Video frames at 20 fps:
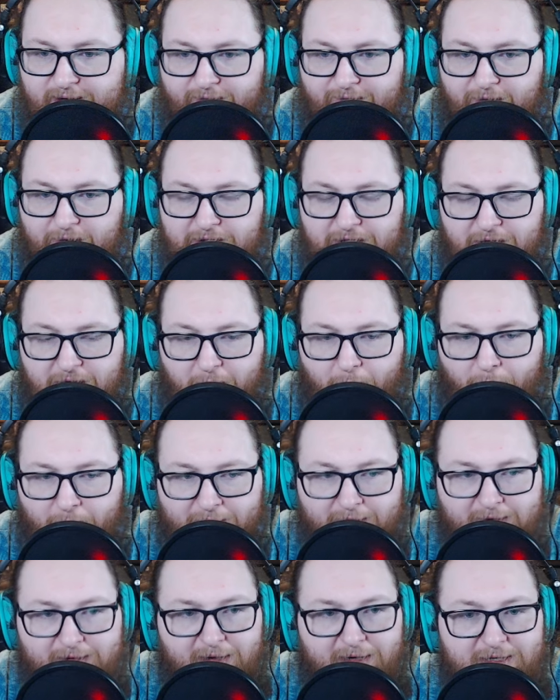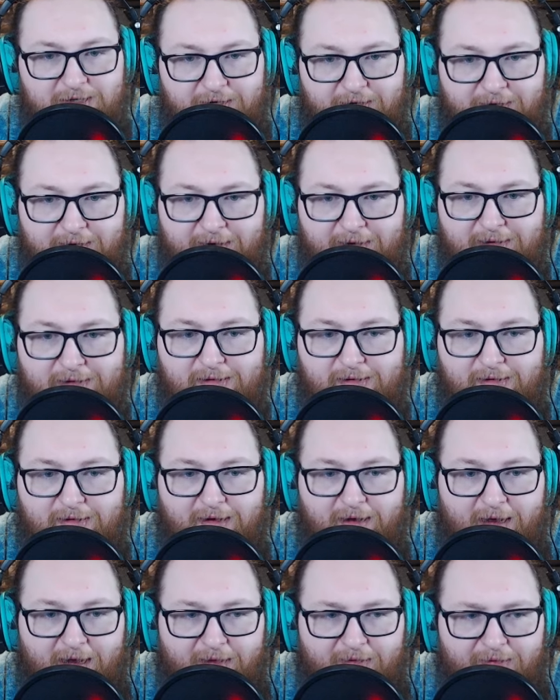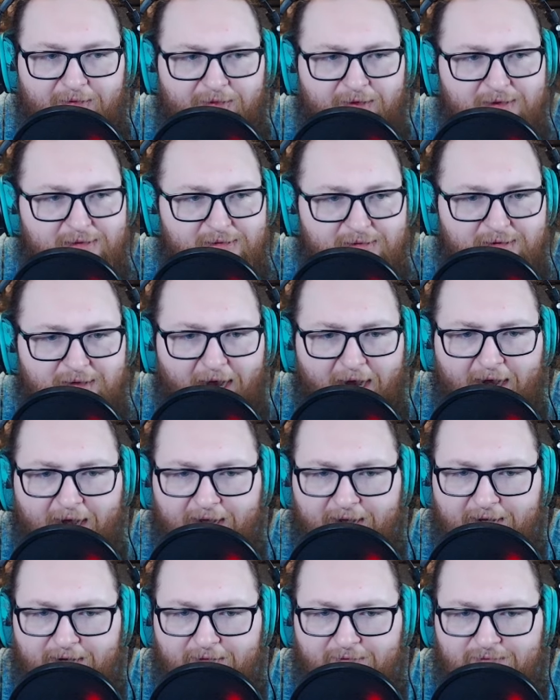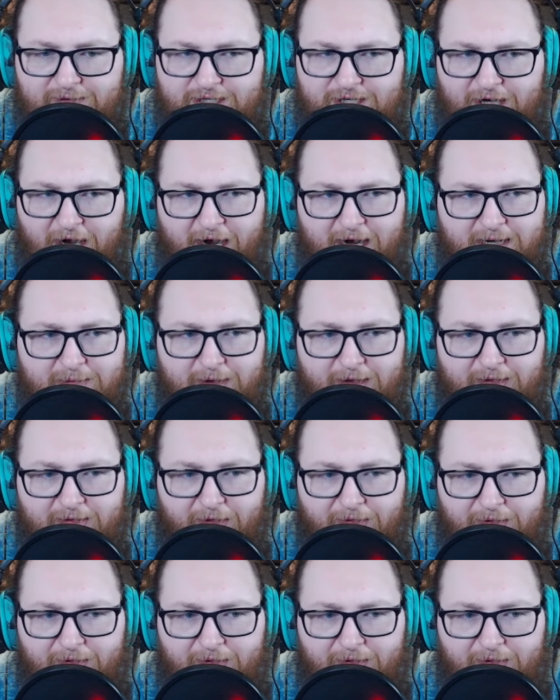Fusion quarter centuries. This kind of shocked me that the